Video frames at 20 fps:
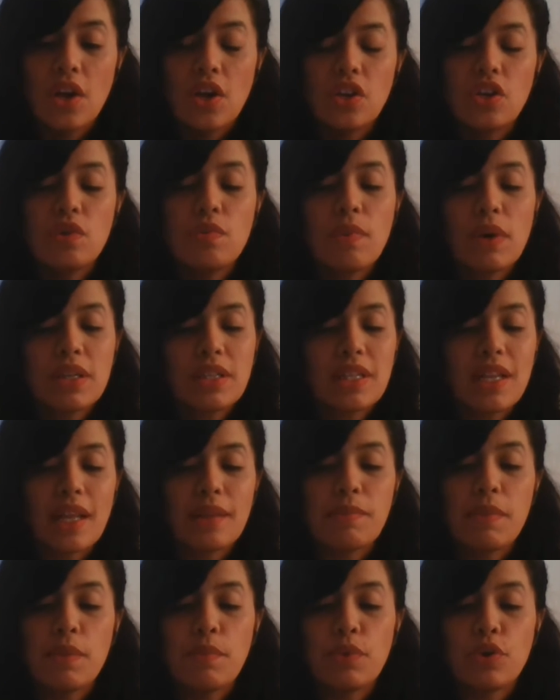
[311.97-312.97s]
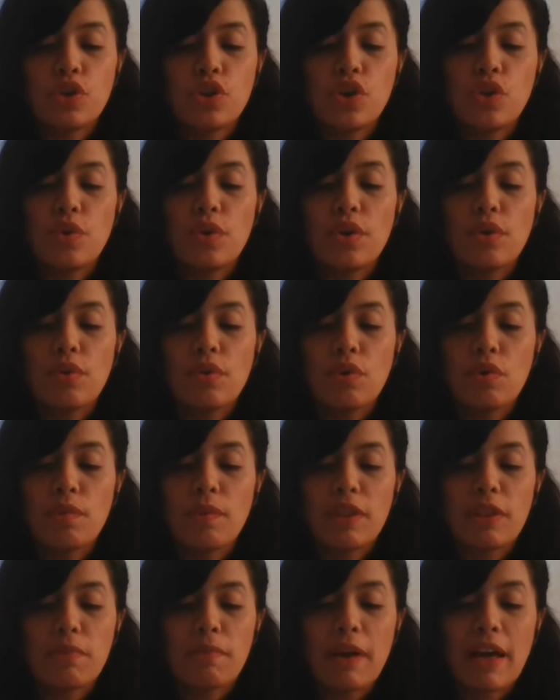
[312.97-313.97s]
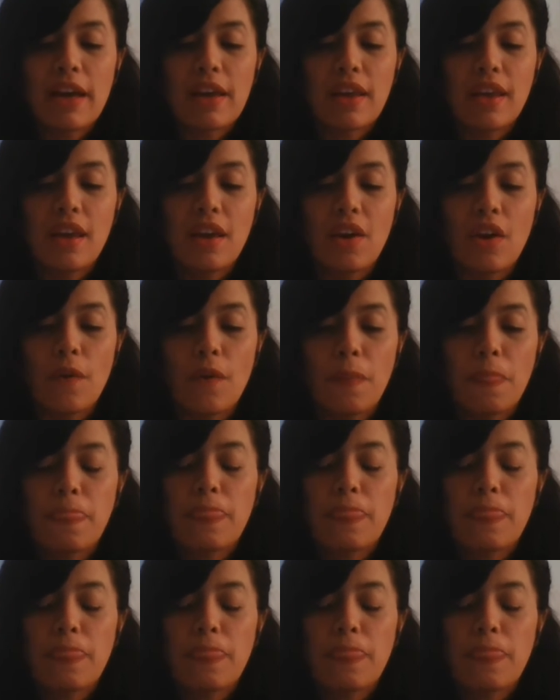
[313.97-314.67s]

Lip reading: You must let me put you in a room at the back here.